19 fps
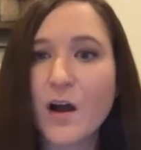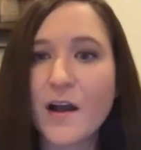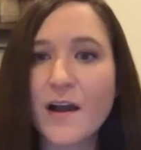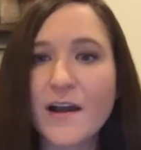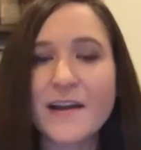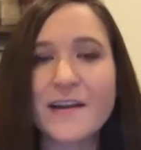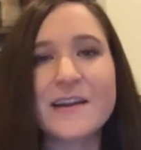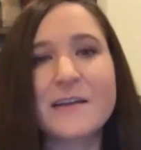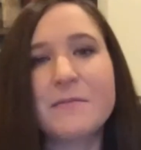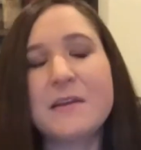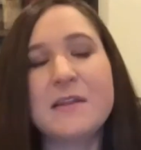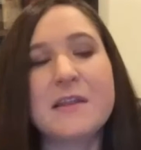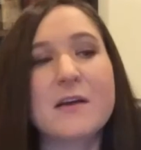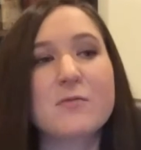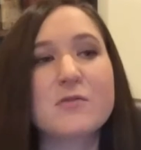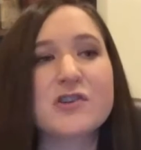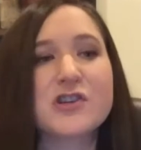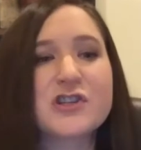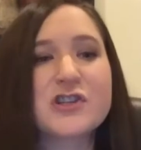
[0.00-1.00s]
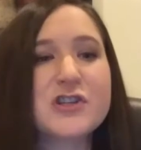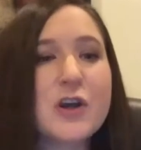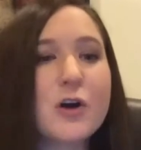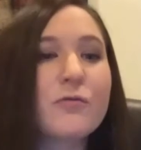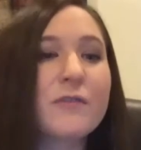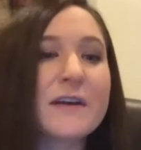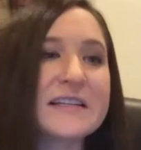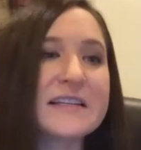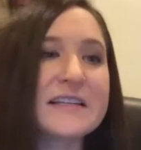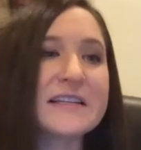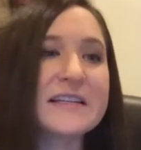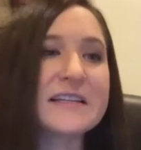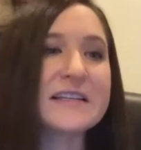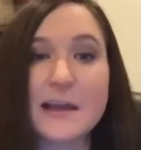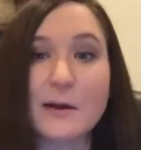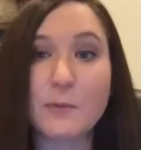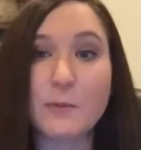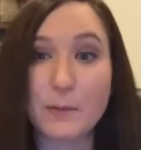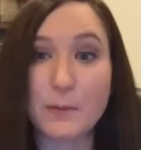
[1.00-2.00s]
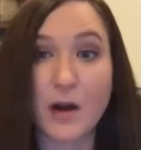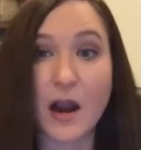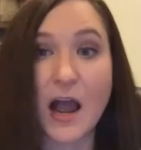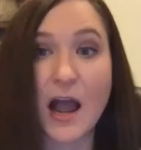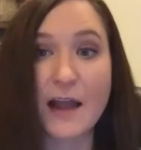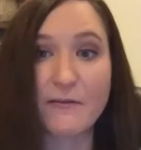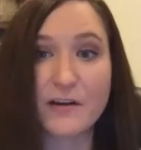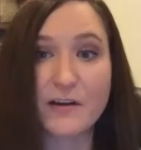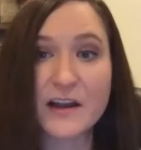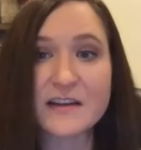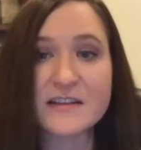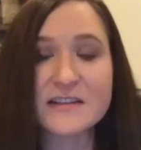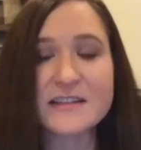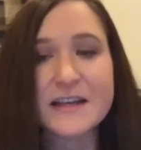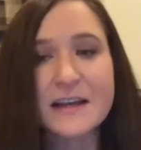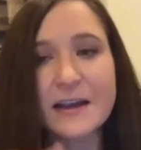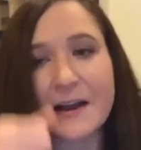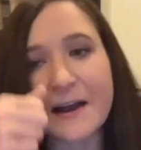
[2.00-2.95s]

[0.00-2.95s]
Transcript: I mean, there was just no reason to think we were high risk.